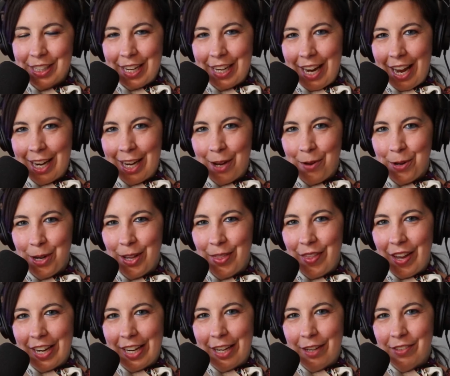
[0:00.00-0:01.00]
and anyone
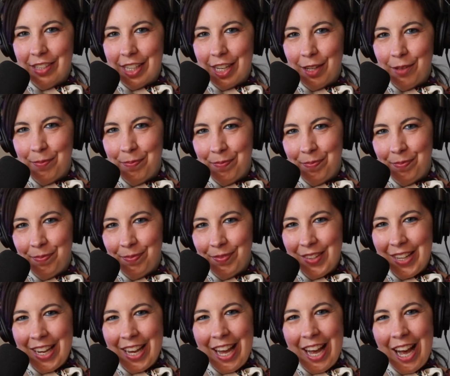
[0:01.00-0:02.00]
that gives
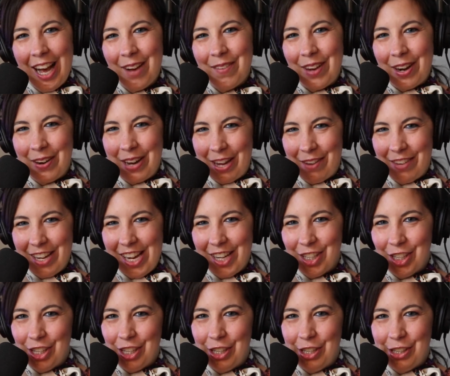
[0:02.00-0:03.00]
a about
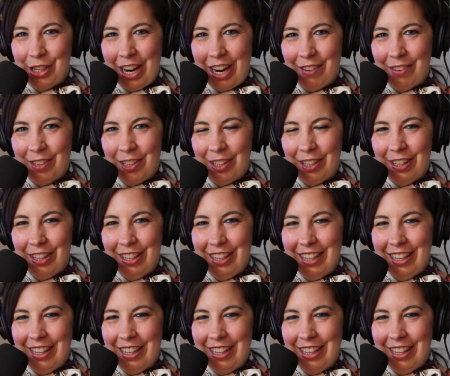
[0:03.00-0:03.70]
aviation and travel.